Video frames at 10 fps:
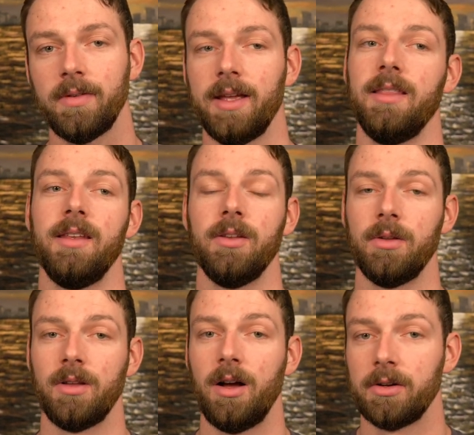and then the
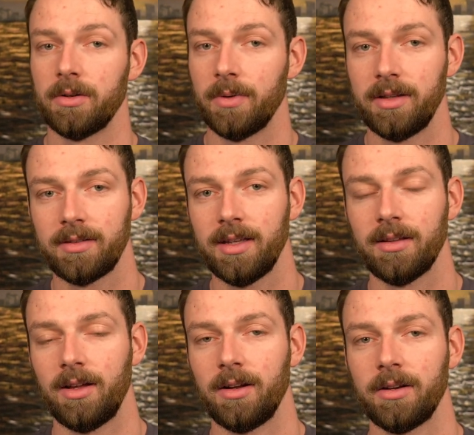longer runs get
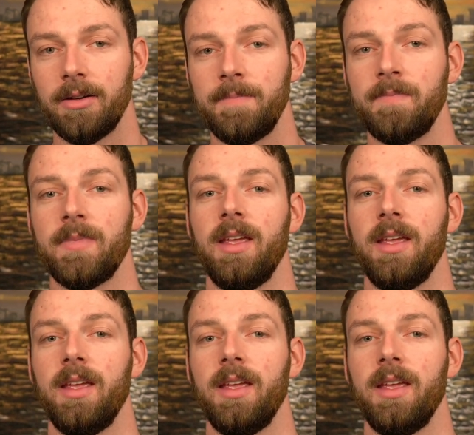longer,